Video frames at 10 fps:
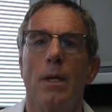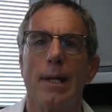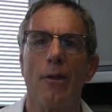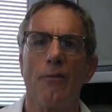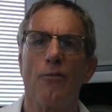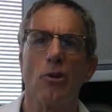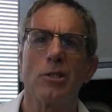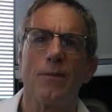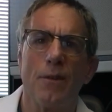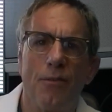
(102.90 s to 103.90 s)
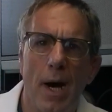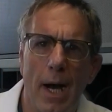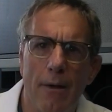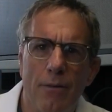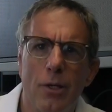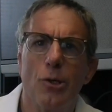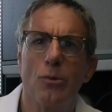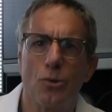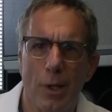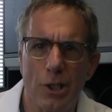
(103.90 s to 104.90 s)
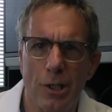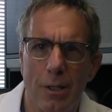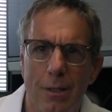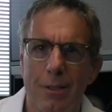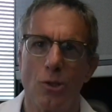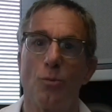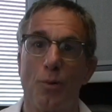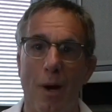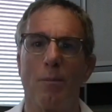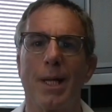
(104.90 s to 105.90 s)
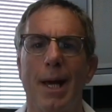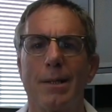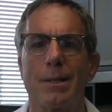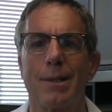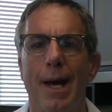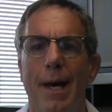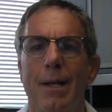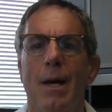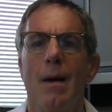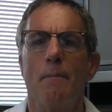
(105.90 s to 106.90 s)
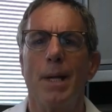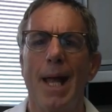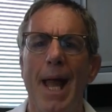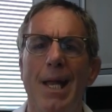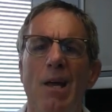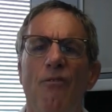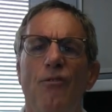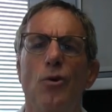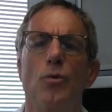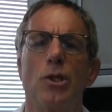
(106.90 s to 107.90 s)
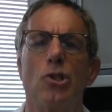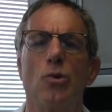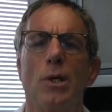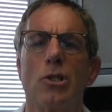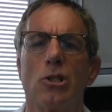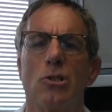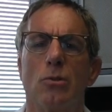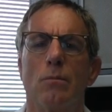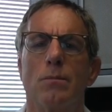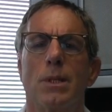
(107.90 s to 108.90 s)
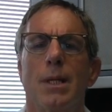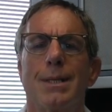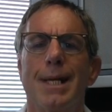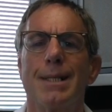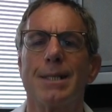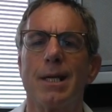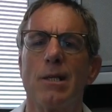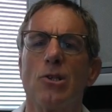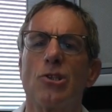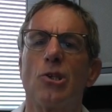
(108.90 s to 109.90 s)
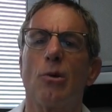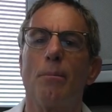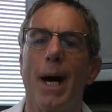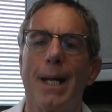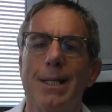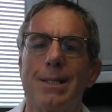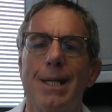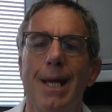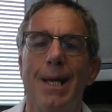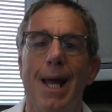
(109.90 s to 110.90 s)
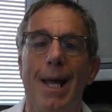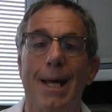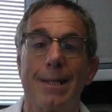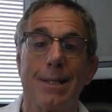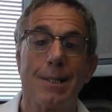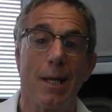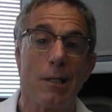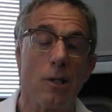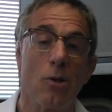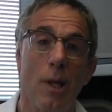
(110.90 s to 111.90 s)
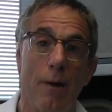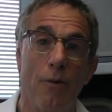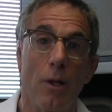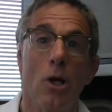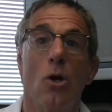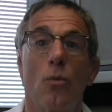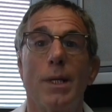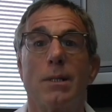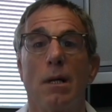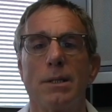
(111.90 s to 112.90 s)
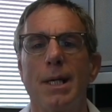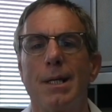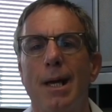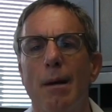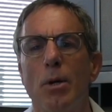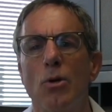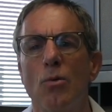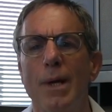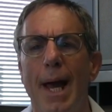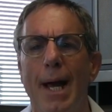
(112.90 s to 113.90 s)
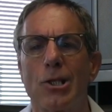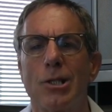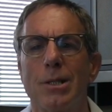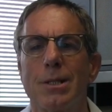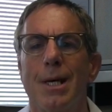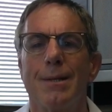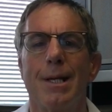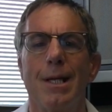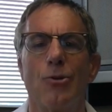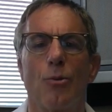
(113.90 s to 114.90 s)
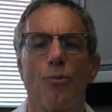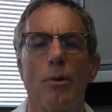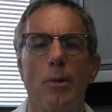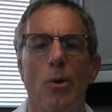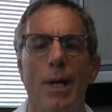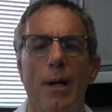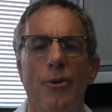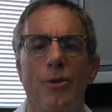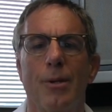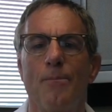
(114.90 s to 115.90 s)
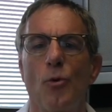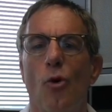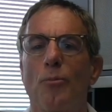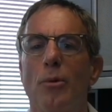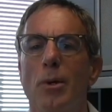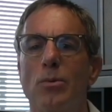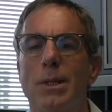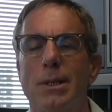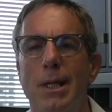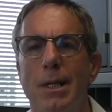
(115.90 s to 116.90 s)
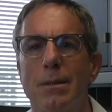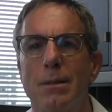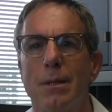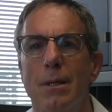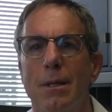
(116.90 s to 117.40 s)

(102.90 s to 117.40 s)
Now, the first of the 5, nutrition. You probably guessed that. But any food that you consume sends signals to your body's DNA at the cellular level, resulting in chemical reactions that either promote health or promote disease.